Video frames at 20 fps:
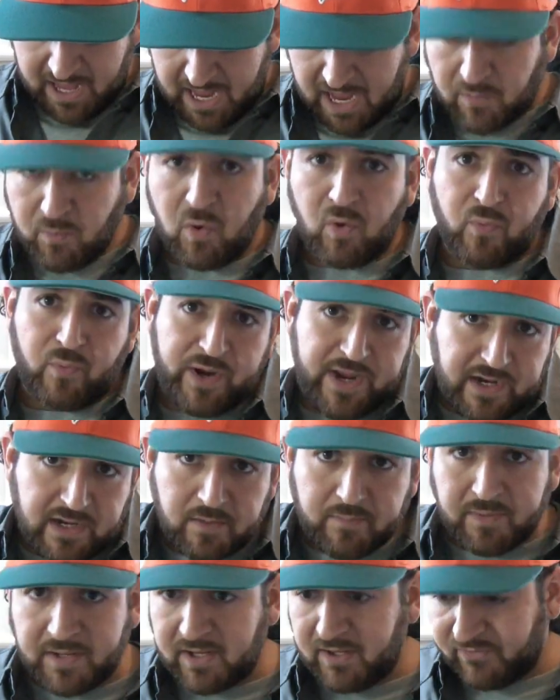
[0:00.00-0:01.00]
I won't rate
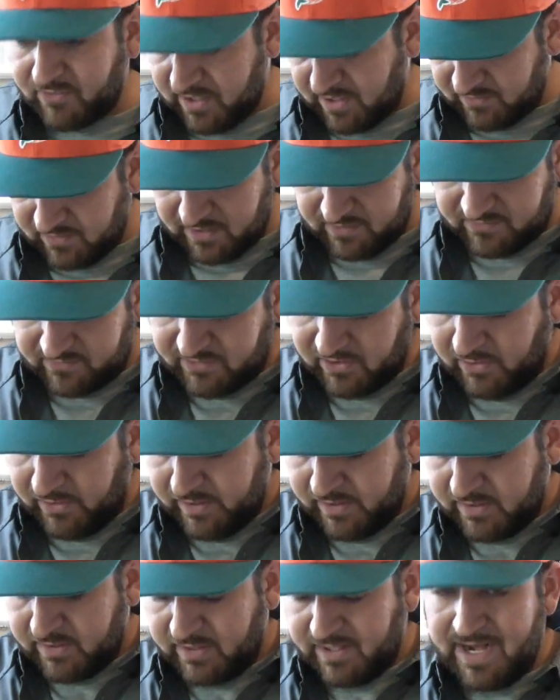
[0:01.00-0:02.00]
it because it, it's
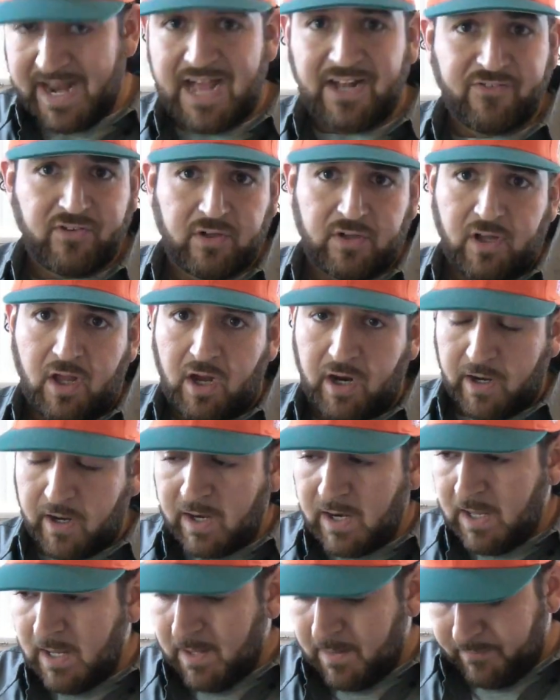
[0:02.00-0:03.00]
still a, an adjunct
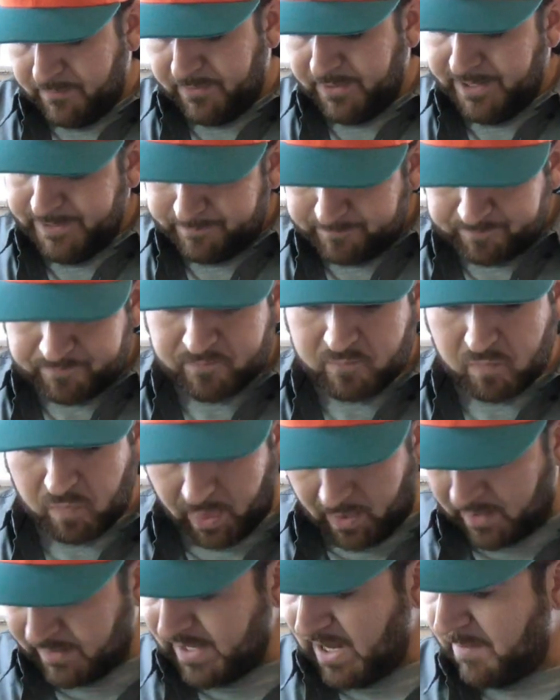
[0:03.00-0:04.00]
lager, but
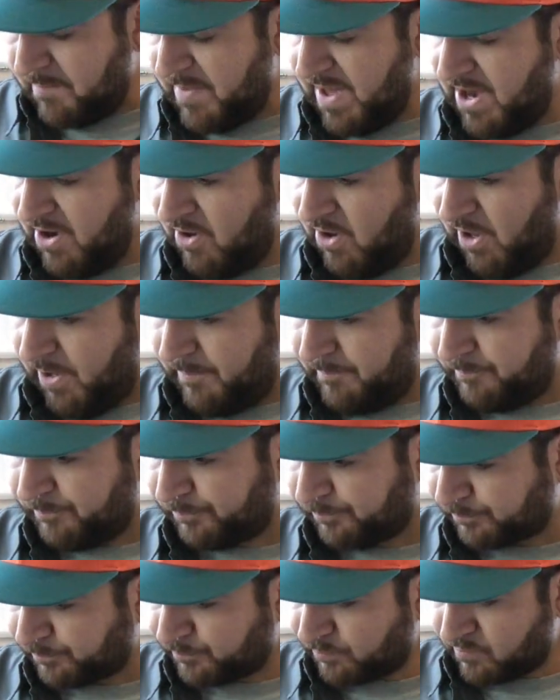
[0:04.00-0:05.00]
not bad at all.
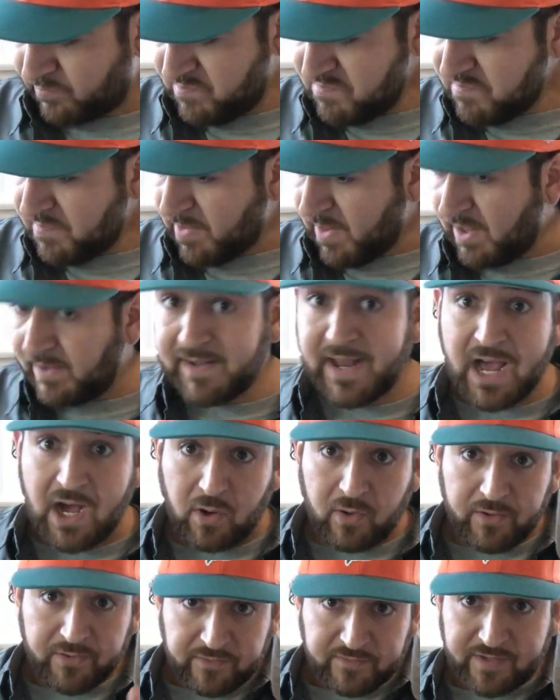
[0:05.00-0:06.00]

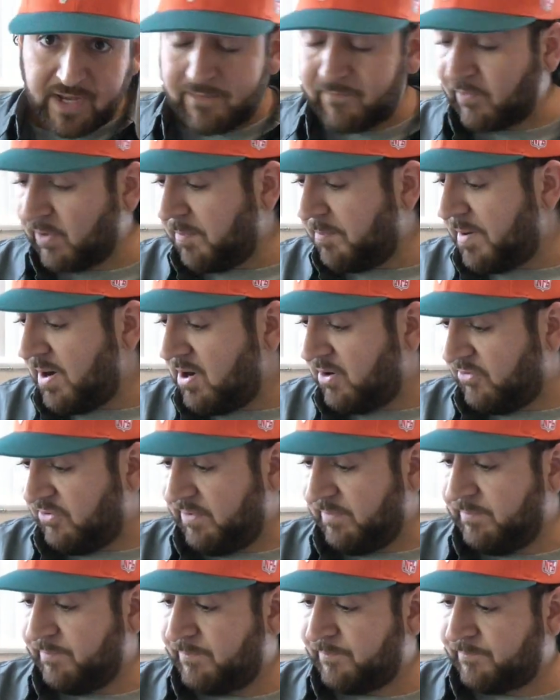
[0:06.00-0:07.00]
Now, time for
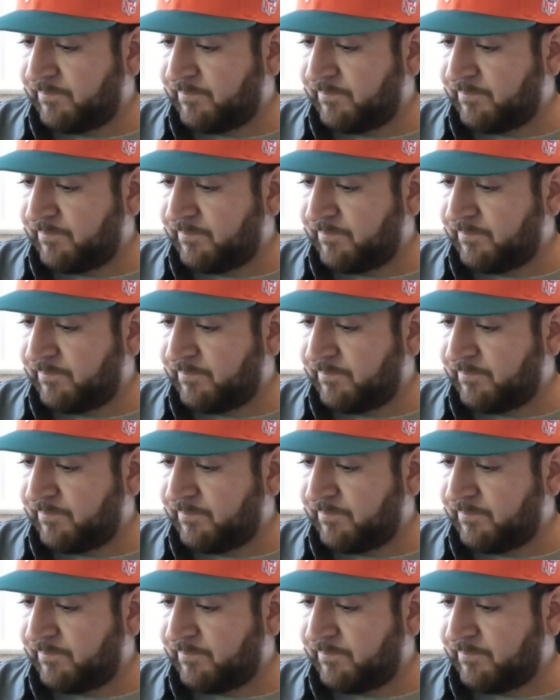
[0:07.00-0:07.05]
comparison